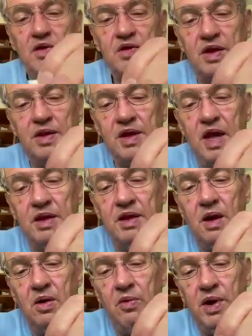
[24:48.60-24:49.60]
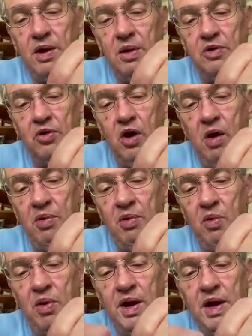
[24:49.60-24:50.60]
Set that down right on top
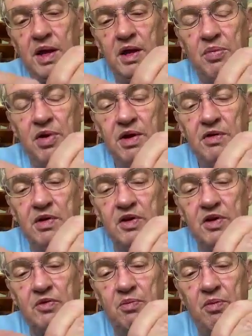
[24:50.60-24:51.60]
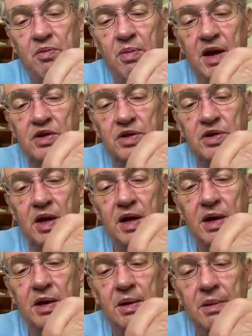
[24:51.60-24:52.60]
of where I had the previous batch
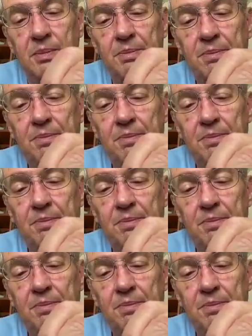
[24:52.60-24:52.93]
tied in.